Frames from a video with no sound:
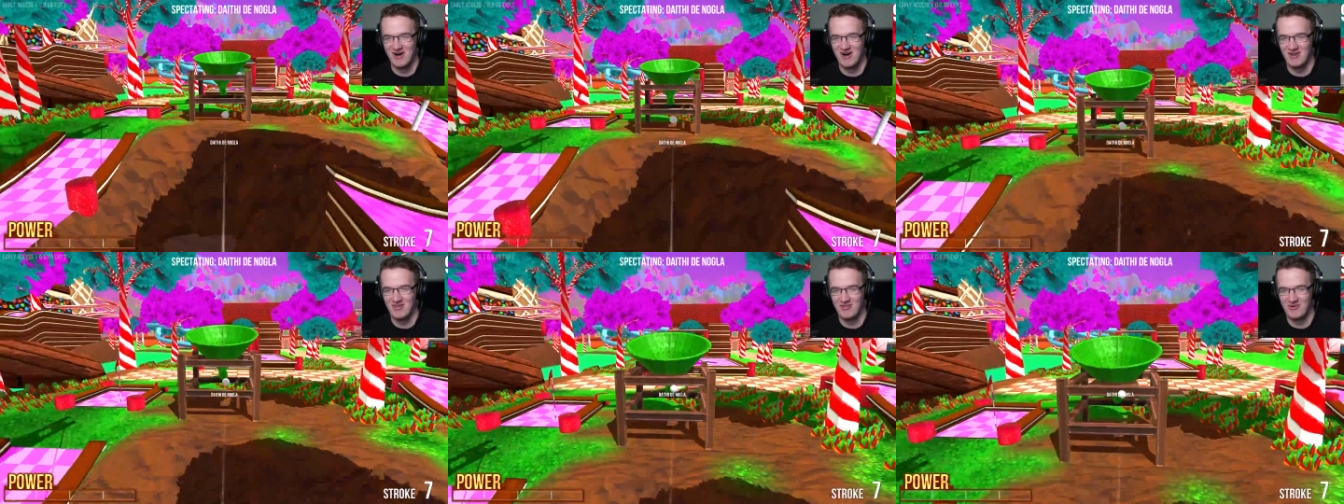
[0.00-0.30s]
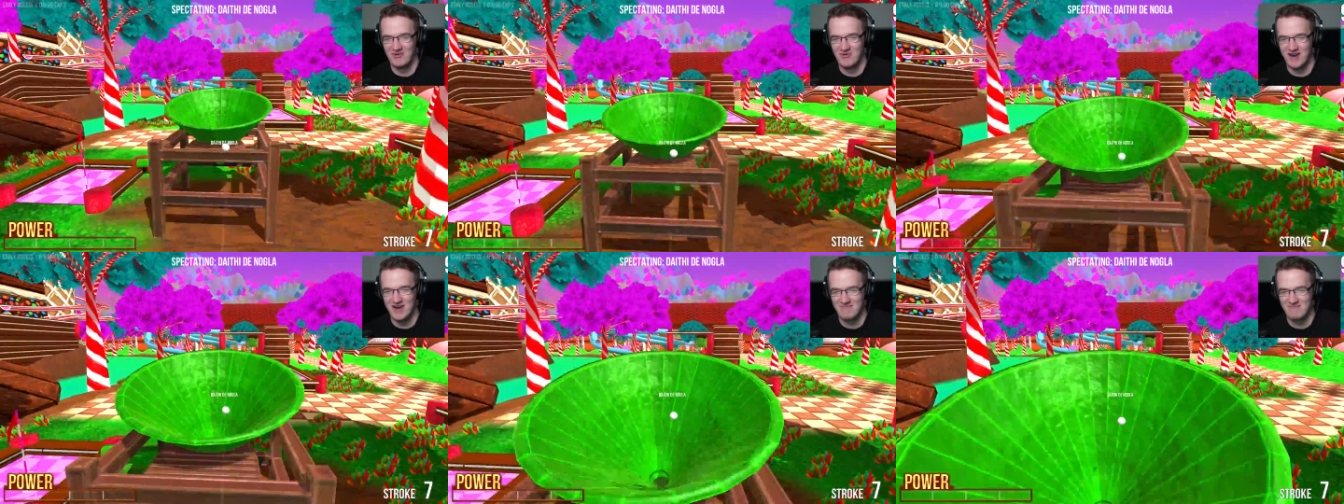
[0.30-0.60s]
all
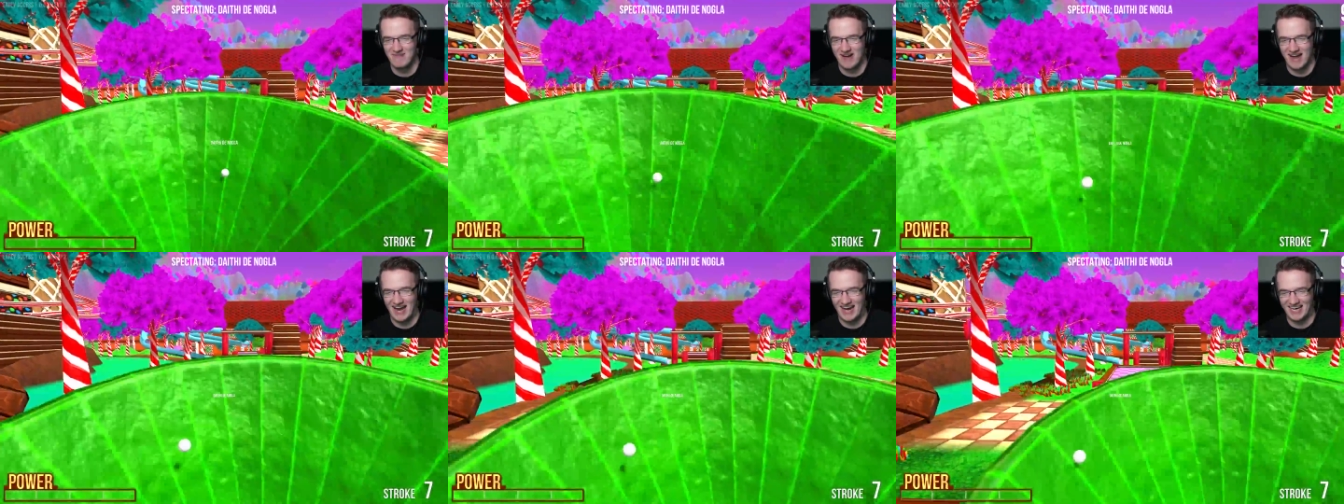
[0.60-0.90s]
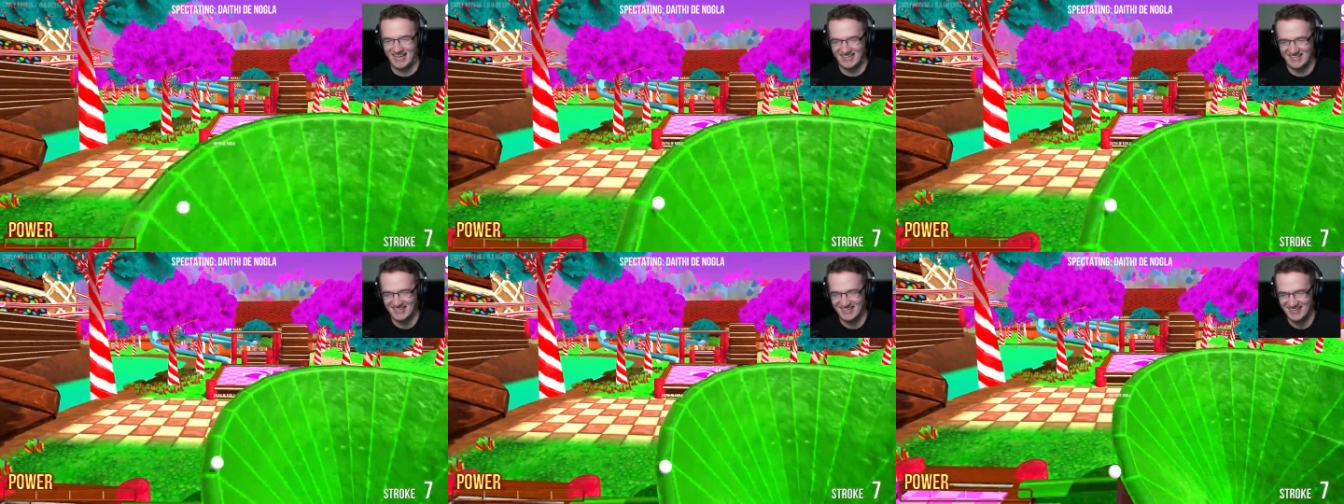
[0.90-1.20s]
the way back.
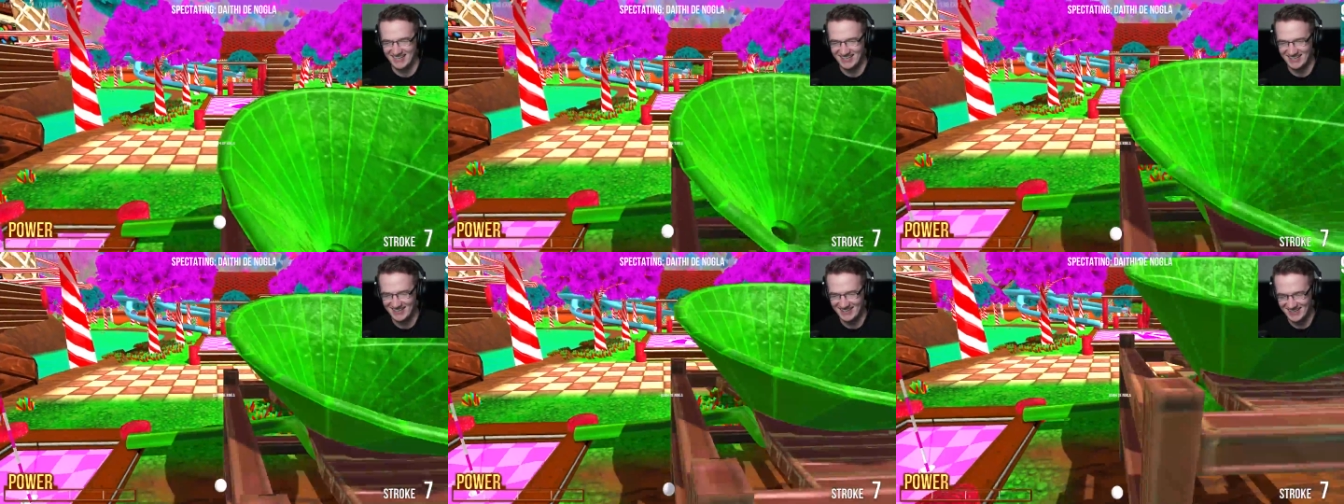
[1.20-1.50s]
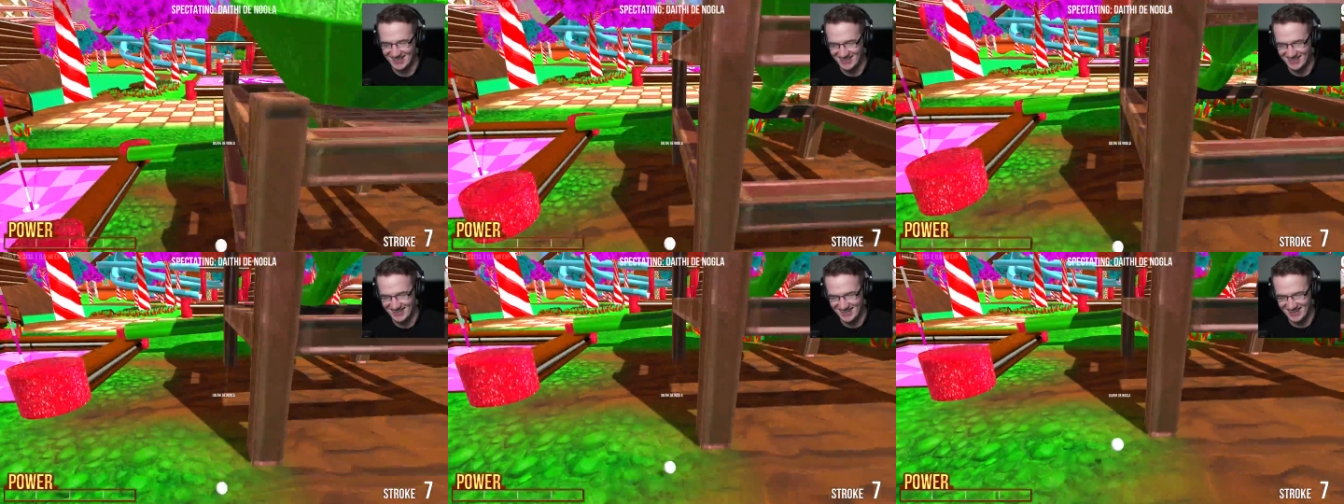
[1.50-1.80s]
All the way
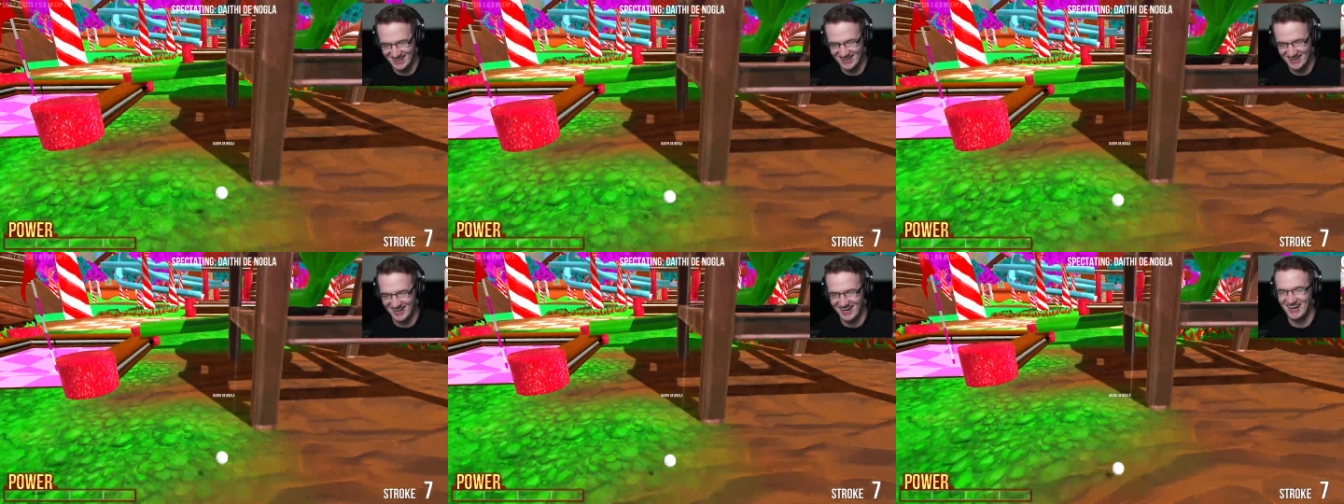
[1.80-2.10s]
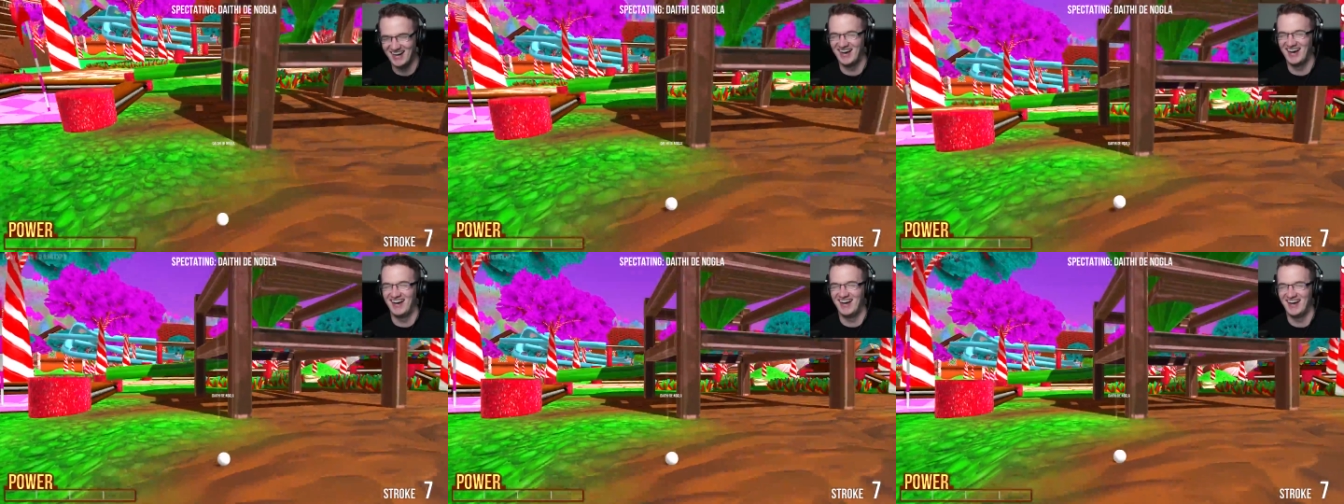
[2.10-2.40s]
up. All
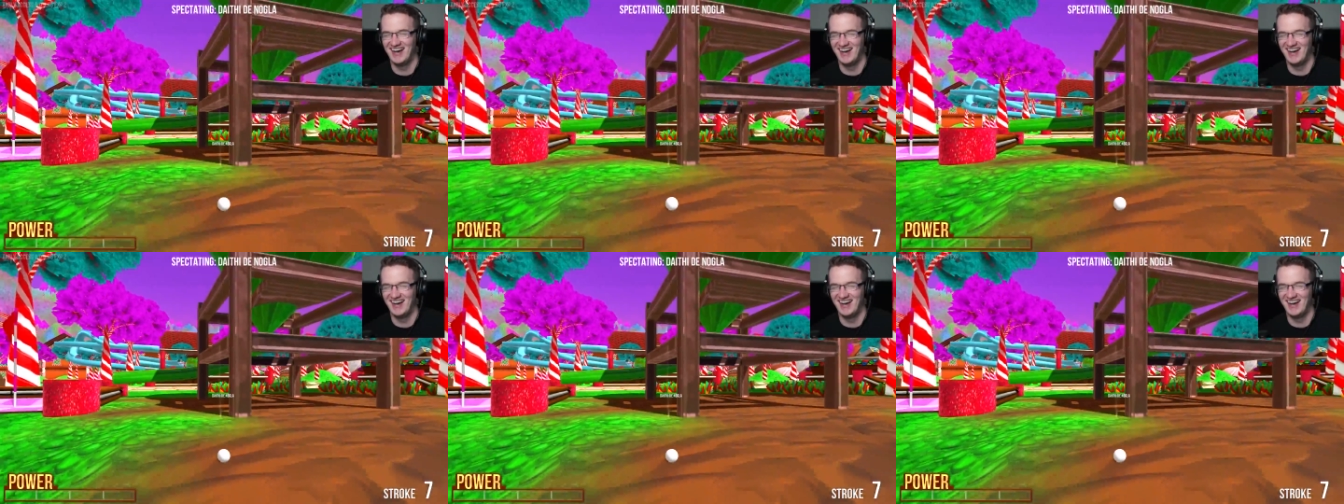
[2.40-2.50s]
the way